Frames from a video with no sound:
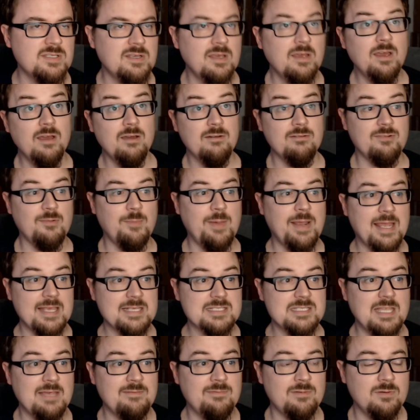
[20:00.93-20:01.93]
for my next
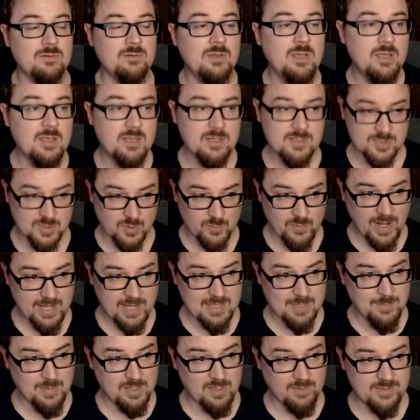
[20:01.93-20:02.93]
level, so right in the
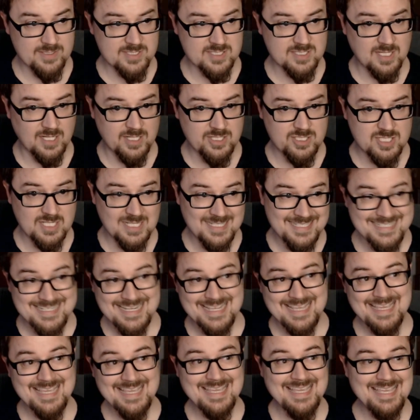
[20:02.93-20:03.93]
middle of this dungeon,
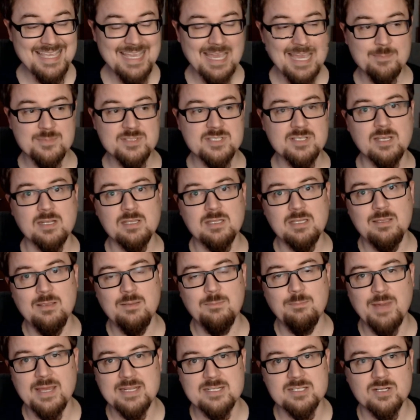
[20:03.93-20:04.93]
ding, I'm suddenly
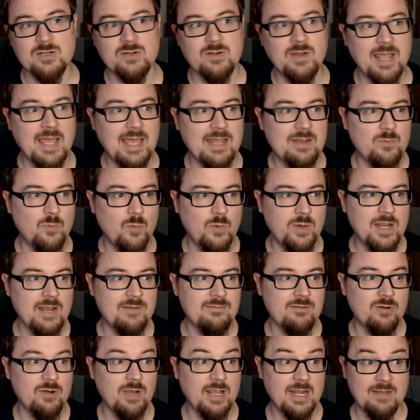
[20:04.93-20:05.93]
better at
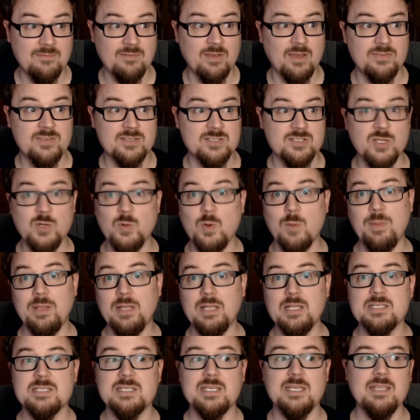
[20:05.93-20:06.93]
whatever, and I've got this new
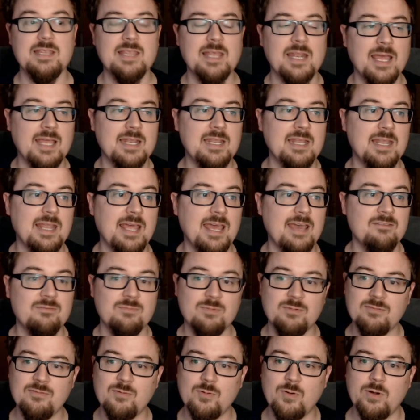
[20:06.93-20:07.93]
ability that I didn't have
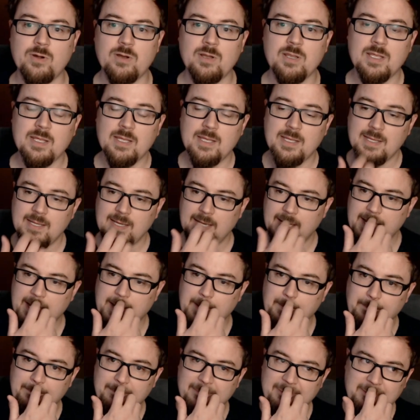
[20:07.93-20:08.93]
before. I
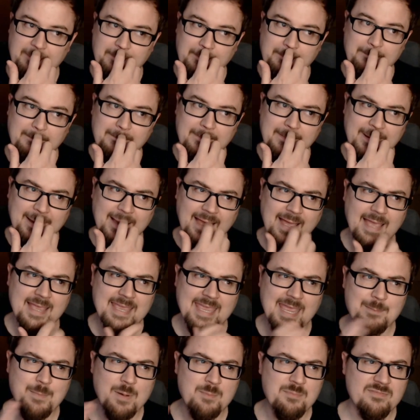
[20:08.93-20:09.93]
can't
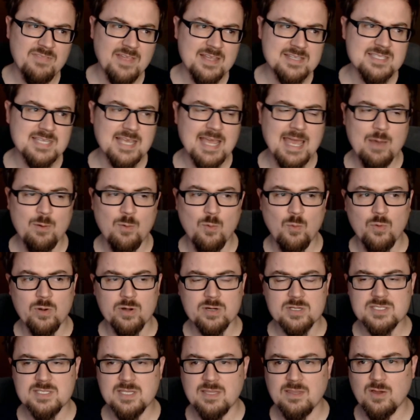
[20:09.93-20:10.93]
remember if that's how it
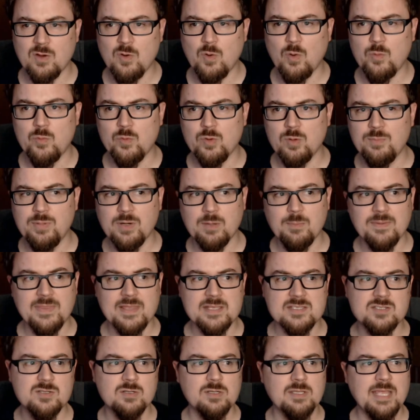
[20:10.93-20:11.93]
works in the core rulebook, but that's
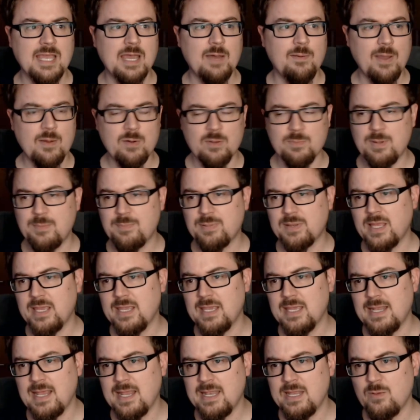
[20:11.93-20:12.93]
certainly how I would be playing it
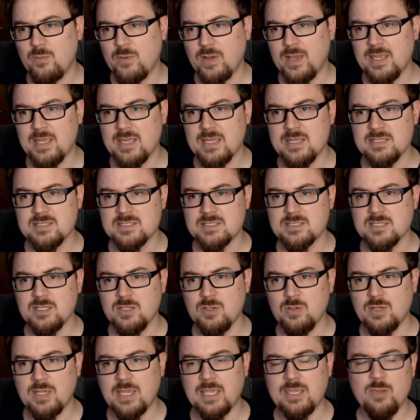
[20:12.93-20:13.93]
anyway, is
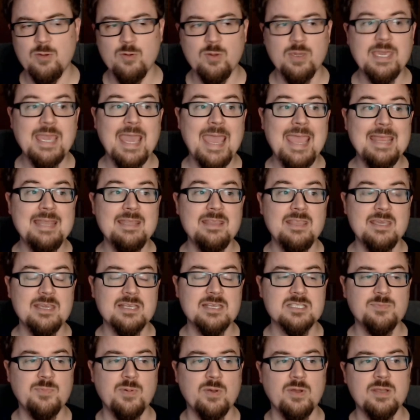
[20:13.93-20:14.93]
you gain the
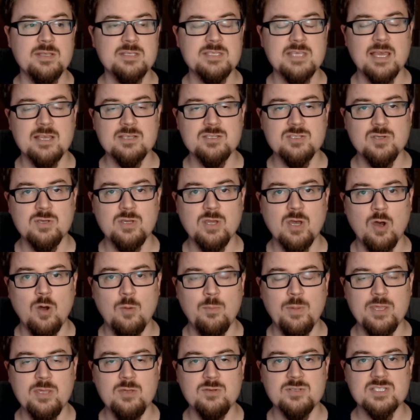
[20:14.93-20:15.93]
experience as you go,
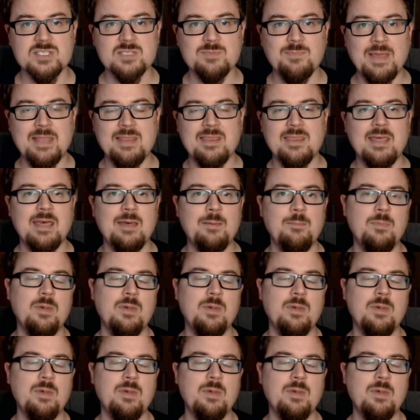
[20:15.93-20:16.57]
but you spend them